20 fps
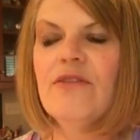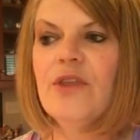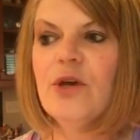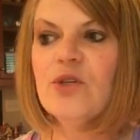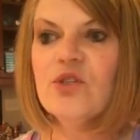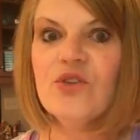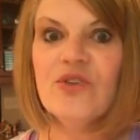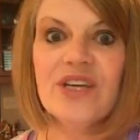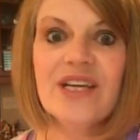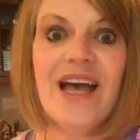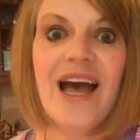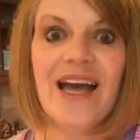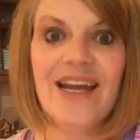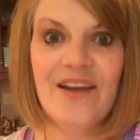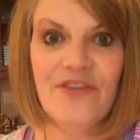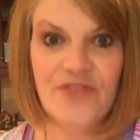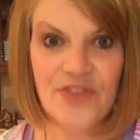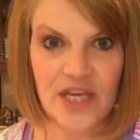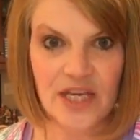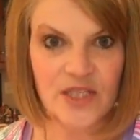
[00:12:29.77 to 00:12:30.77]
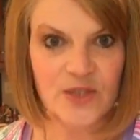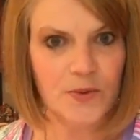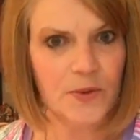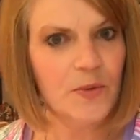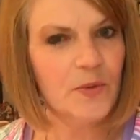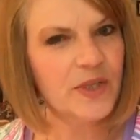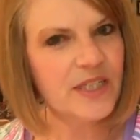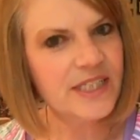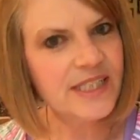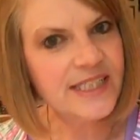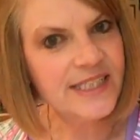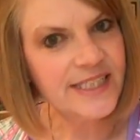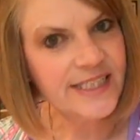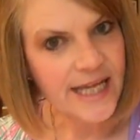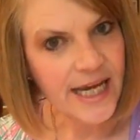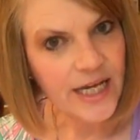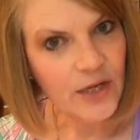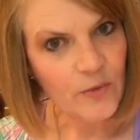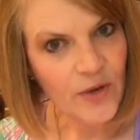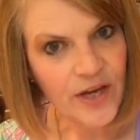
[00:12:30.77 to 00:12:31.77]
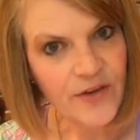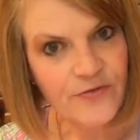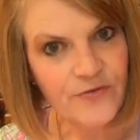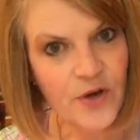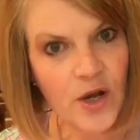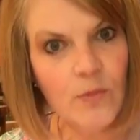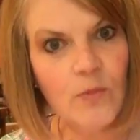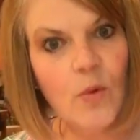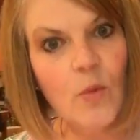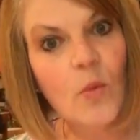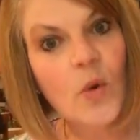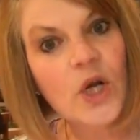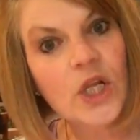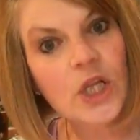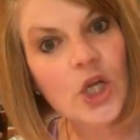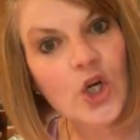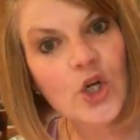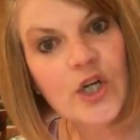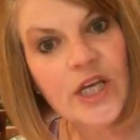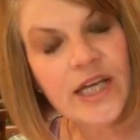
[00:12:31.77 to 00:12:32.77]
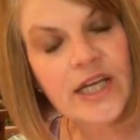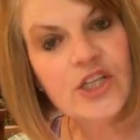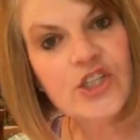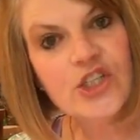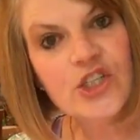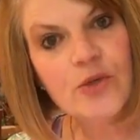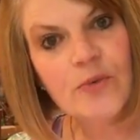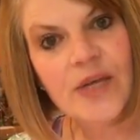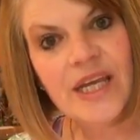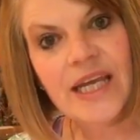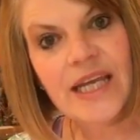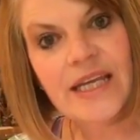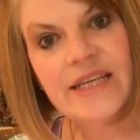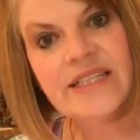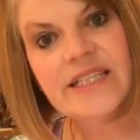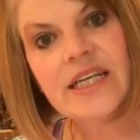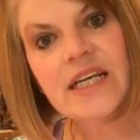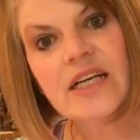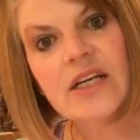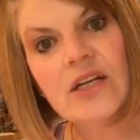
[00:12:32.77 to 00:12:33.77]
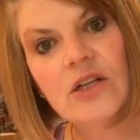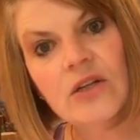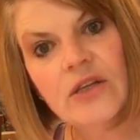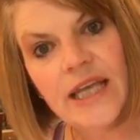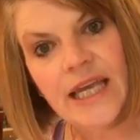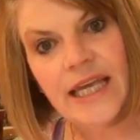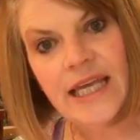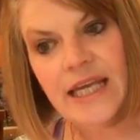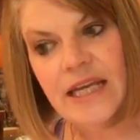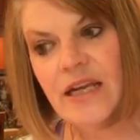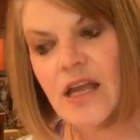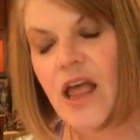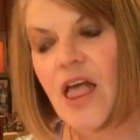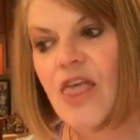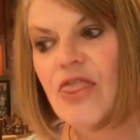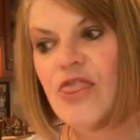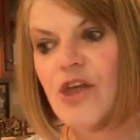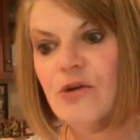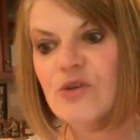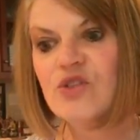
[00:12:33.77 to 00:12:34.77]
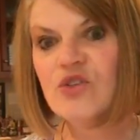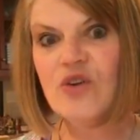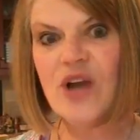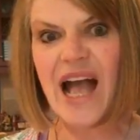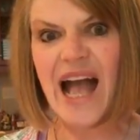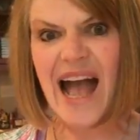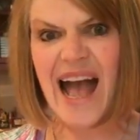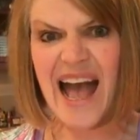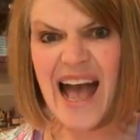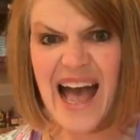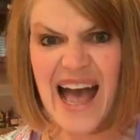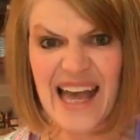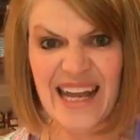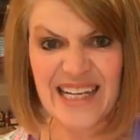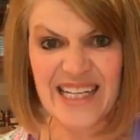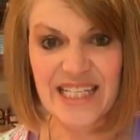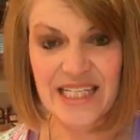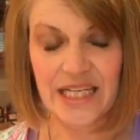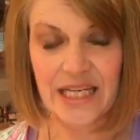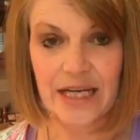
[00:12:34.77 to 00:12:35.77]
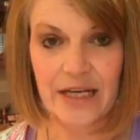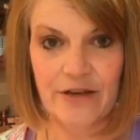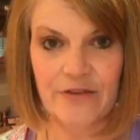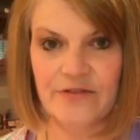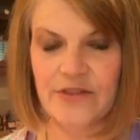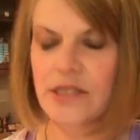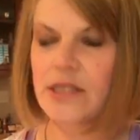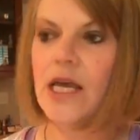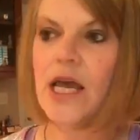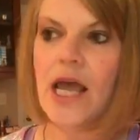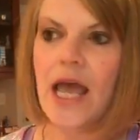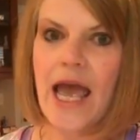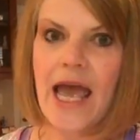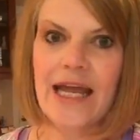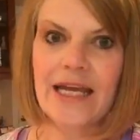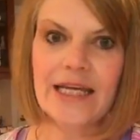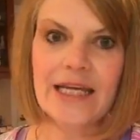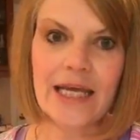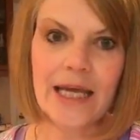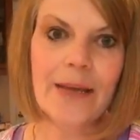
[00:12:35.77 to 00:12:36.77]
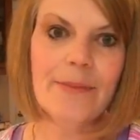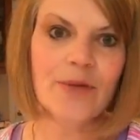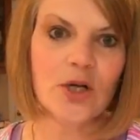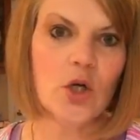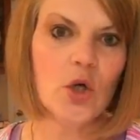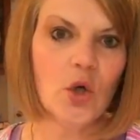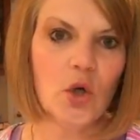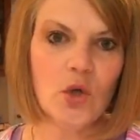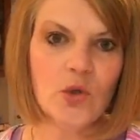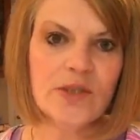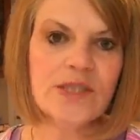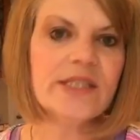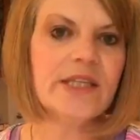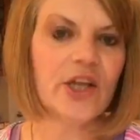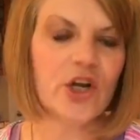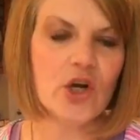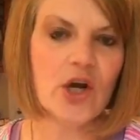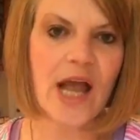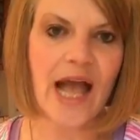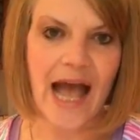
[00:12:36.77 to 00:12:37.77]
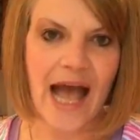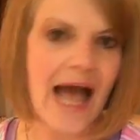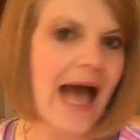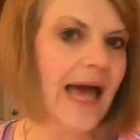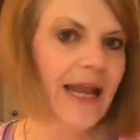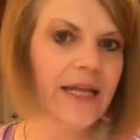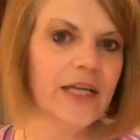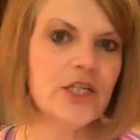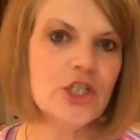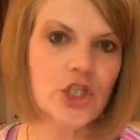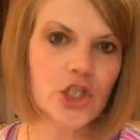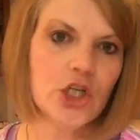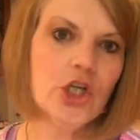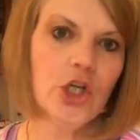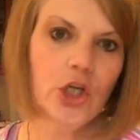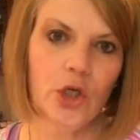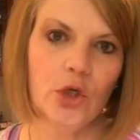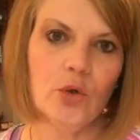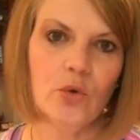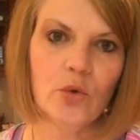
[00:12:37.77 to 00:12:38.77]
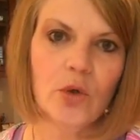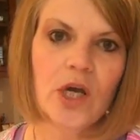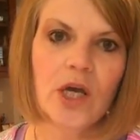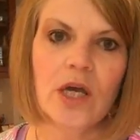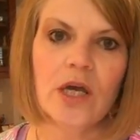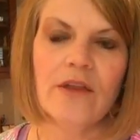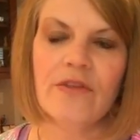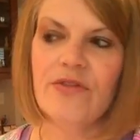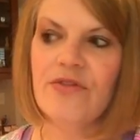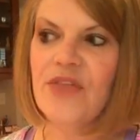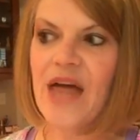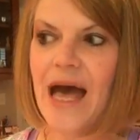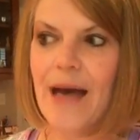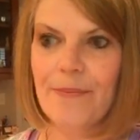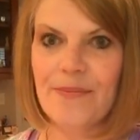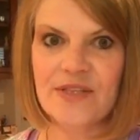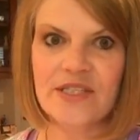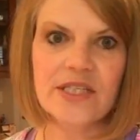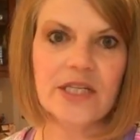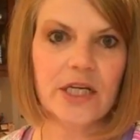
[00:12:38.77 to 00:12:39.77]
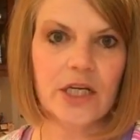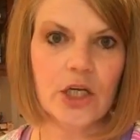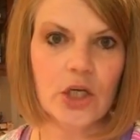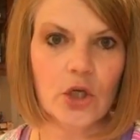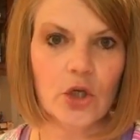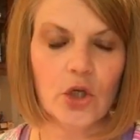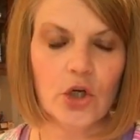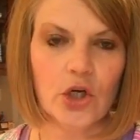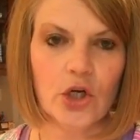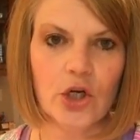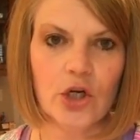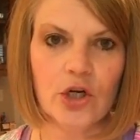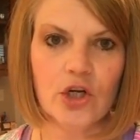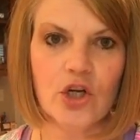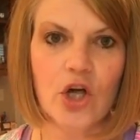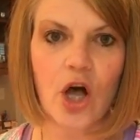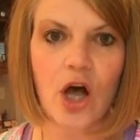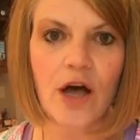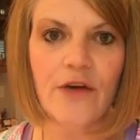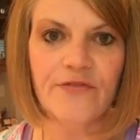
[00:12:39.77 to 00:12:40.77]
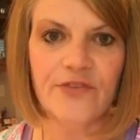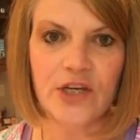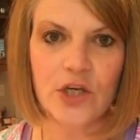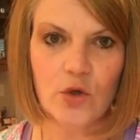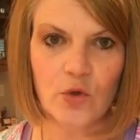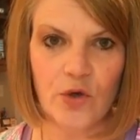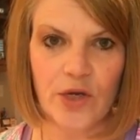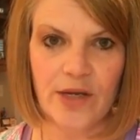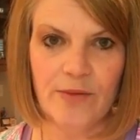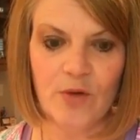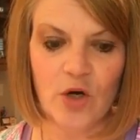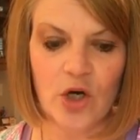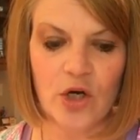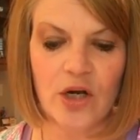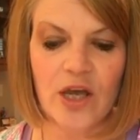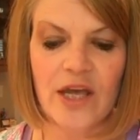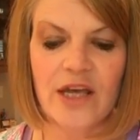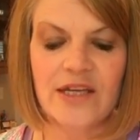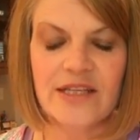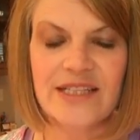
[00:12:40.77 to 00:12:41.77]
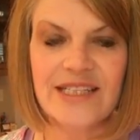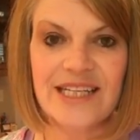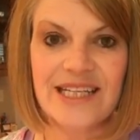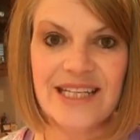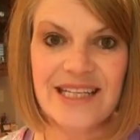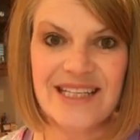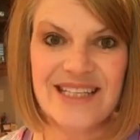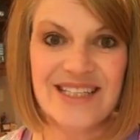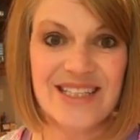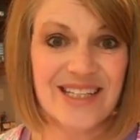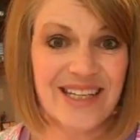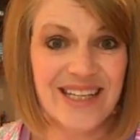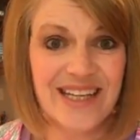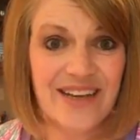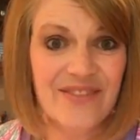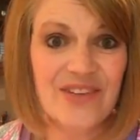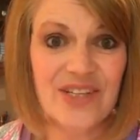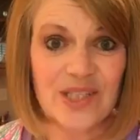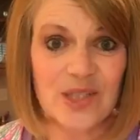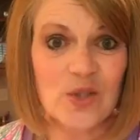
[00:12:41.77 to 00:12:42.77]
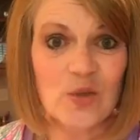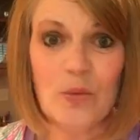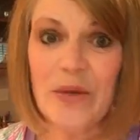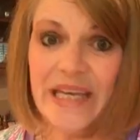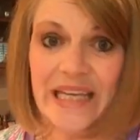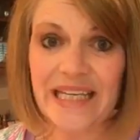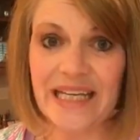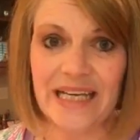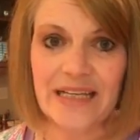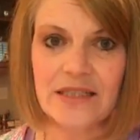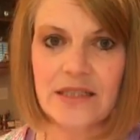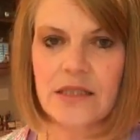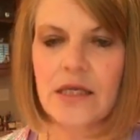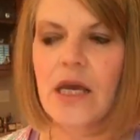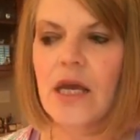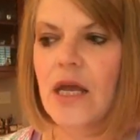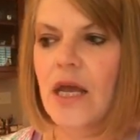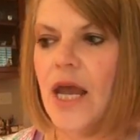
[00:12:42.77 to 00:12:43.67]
Those are the kind of things we want to stay away from when we're learning to eat clean. Those are additives and chemicals that are added to that particular coffee creamer to give it sweetness.